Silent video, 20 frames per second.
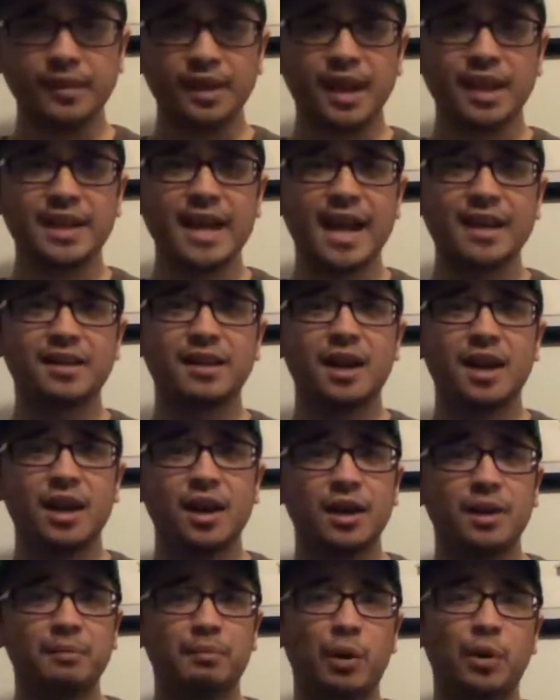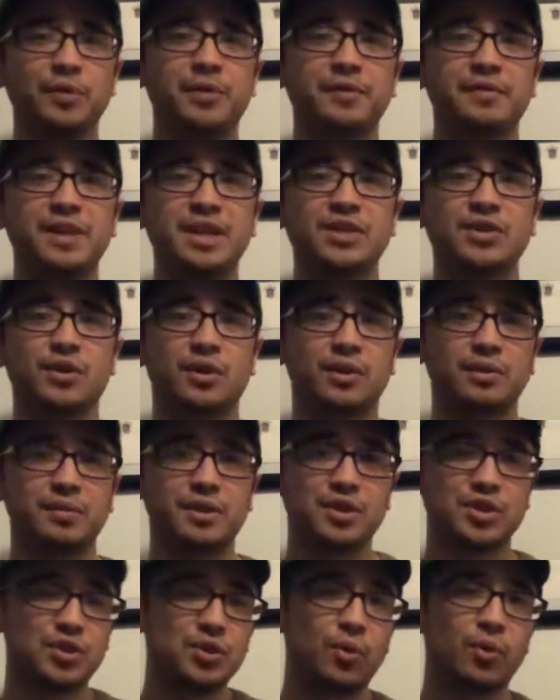Again, both of these are
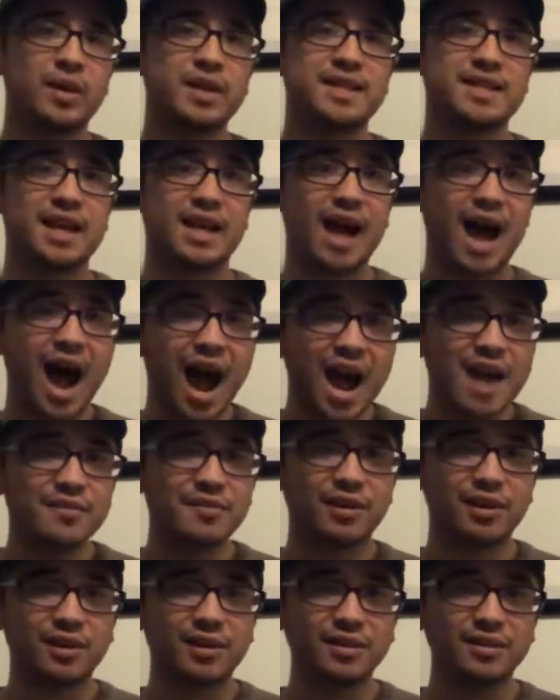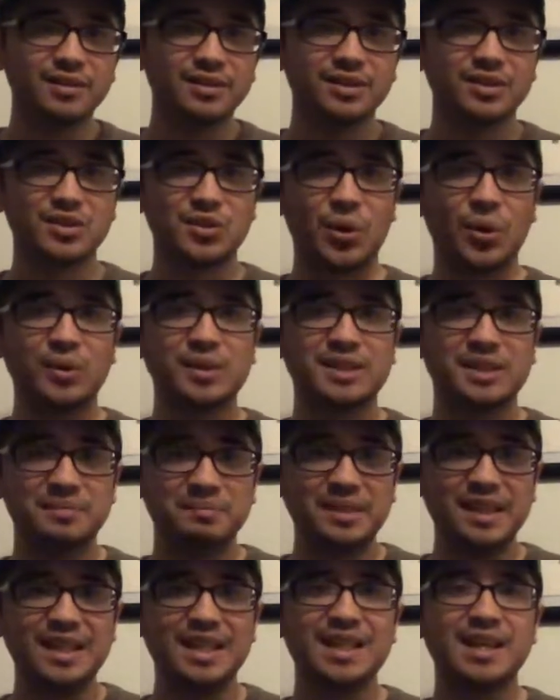the stories that I've heard told to
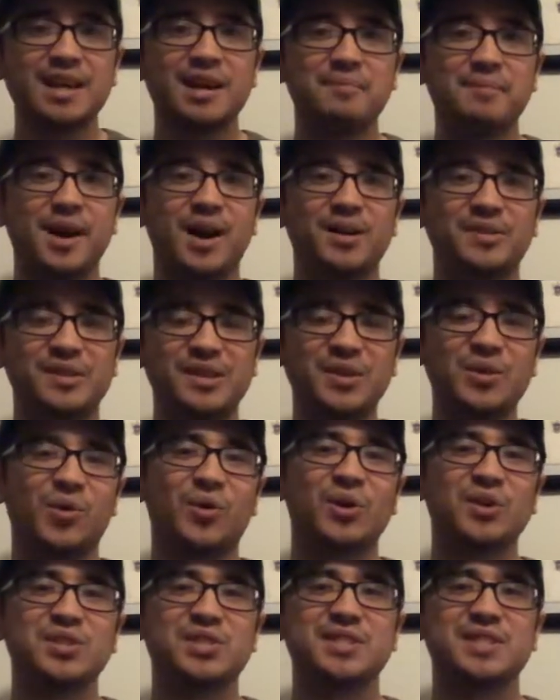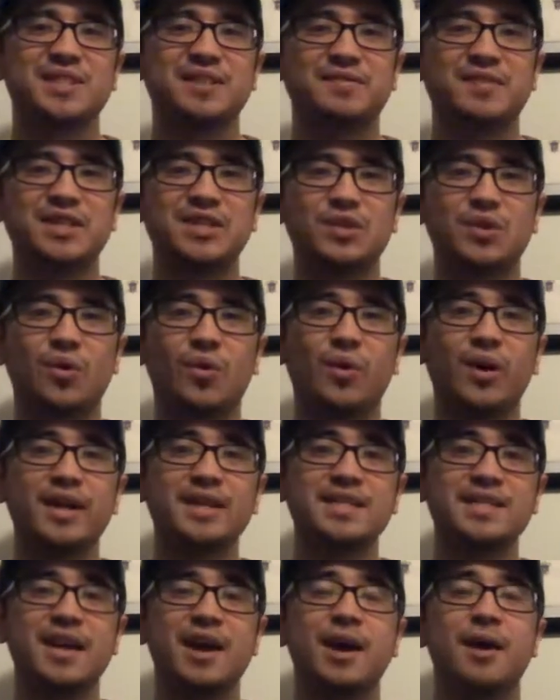me about the origins of these
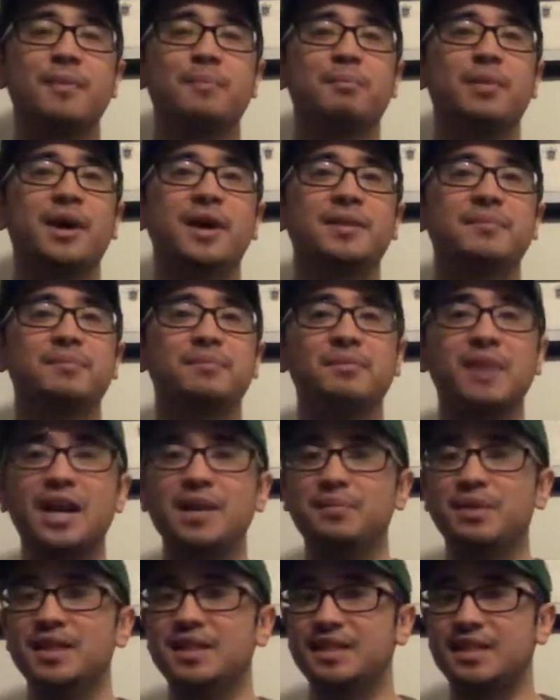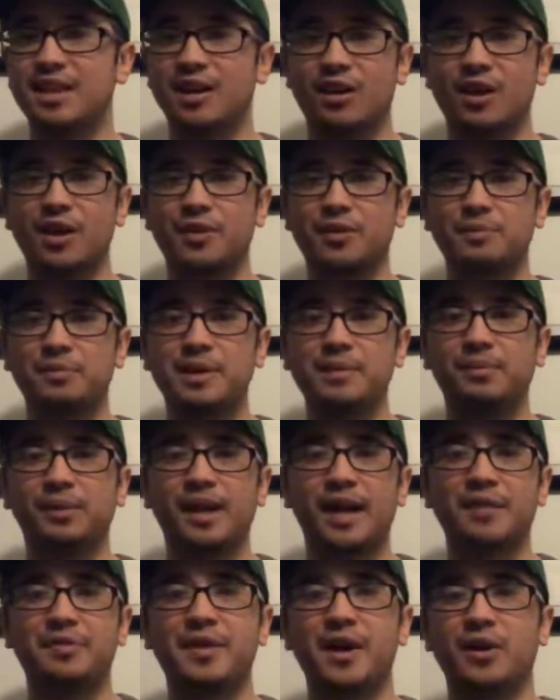coins, but maybe there are other people
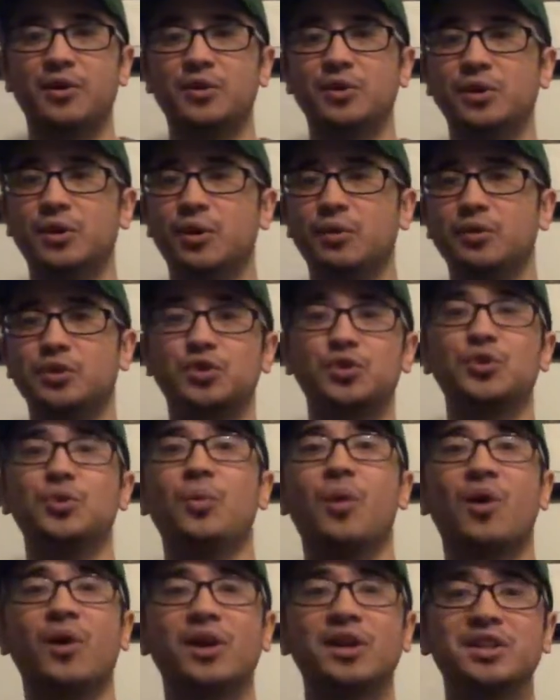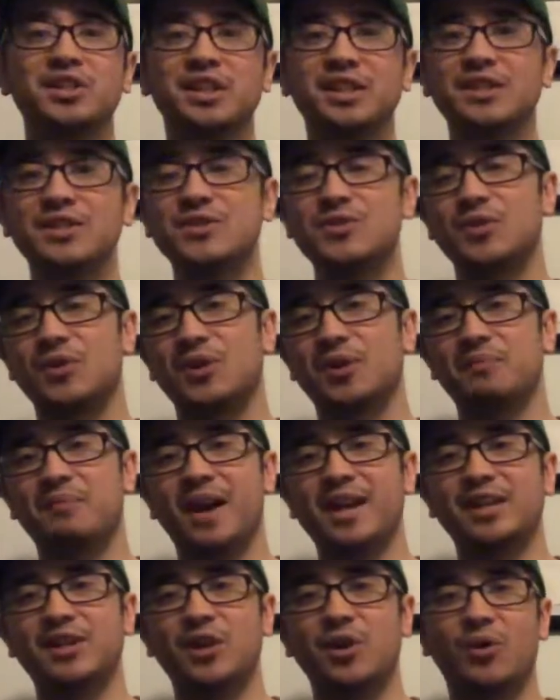out there who know the true origins or
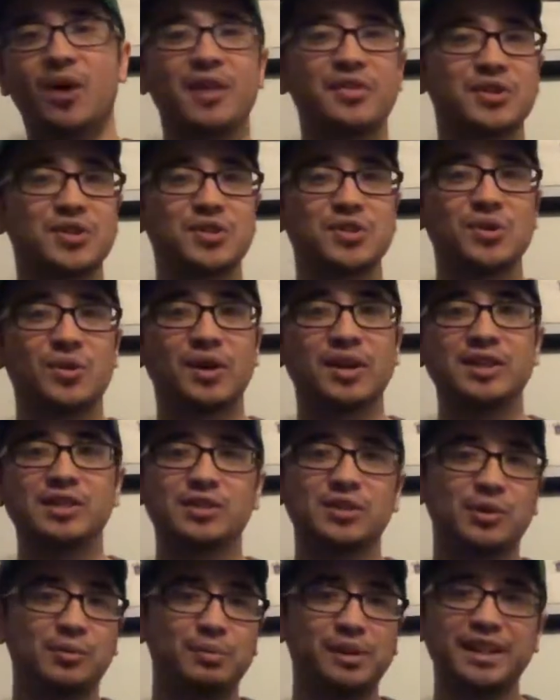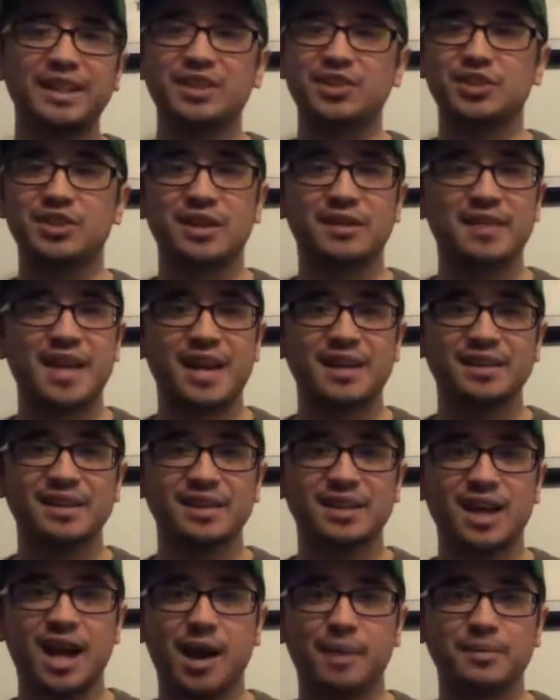might know other stories, so please share that in the
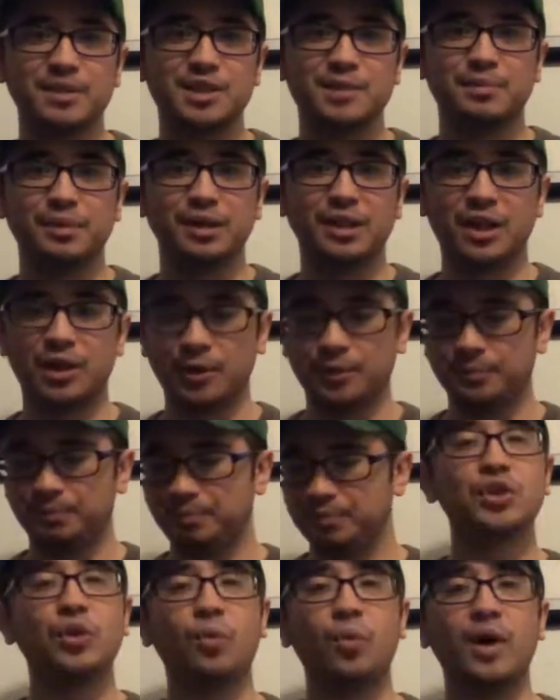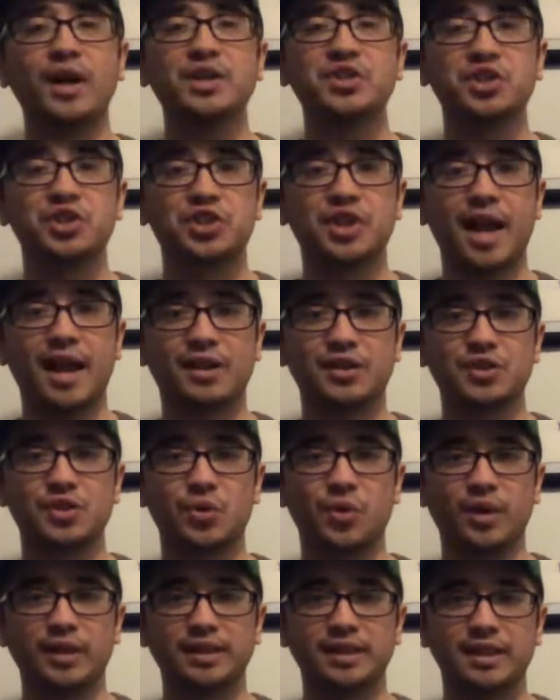comments below. So what is a challenge
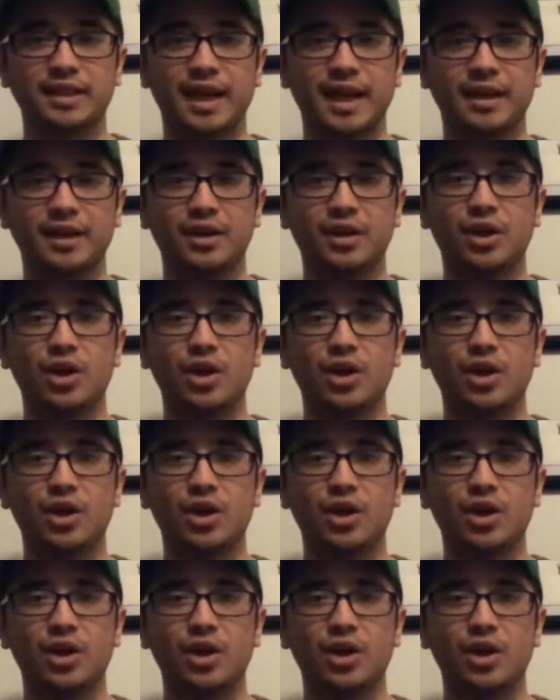coin today?